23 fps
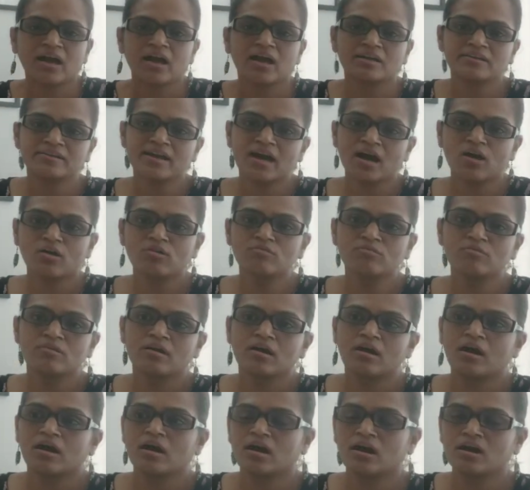Now
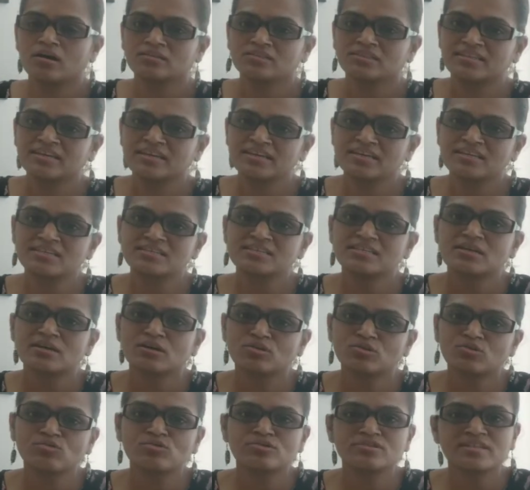these
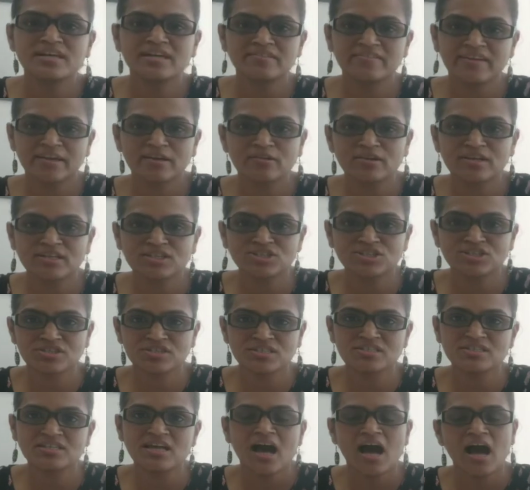rules and
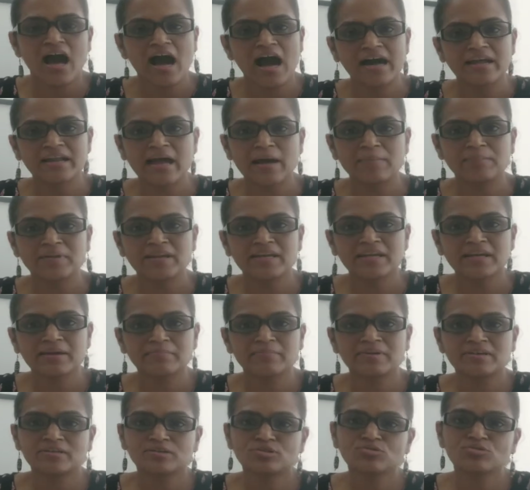regulations are
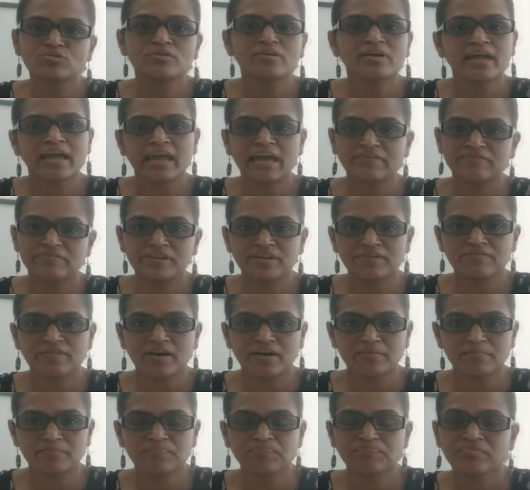applicable to
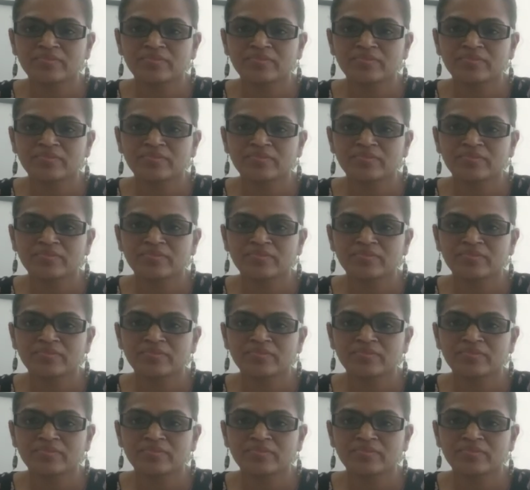everyone.